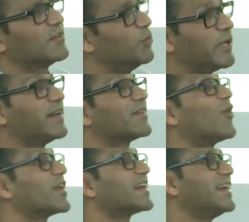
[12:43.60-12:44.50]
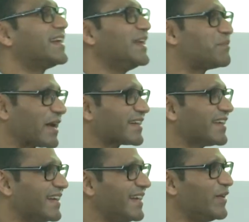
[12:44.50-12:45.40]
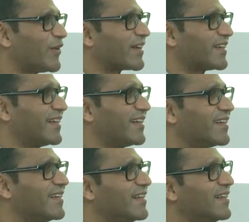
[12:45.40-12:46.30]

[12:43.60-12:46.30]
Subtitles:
you mean concretely, practically, or?